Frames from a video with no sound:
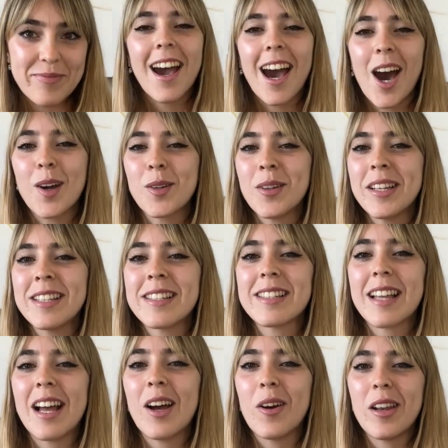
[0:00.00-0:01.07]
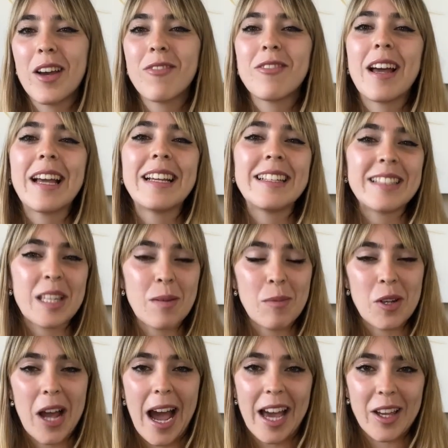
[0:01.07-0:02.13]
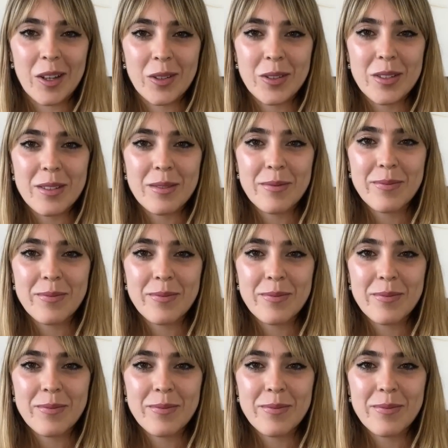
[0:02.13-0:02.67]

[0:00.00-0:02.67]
How to install Holafly eSIM on iOS.